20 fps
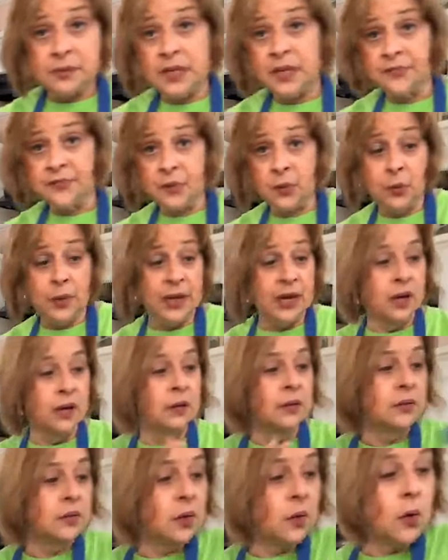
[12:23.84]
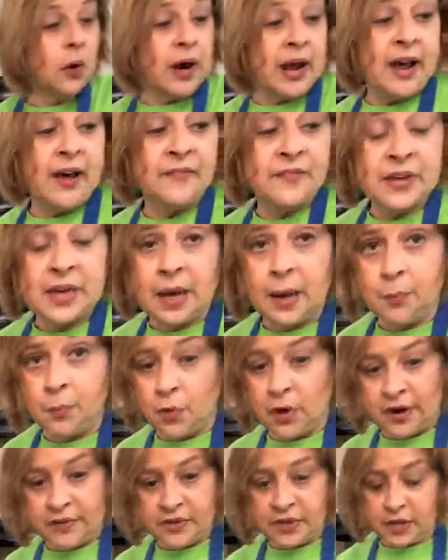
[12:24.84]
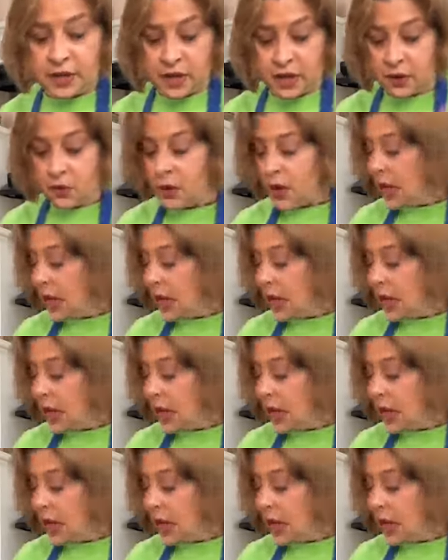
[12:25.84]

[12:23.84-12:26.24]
if you will, or a half cup, wherever you go,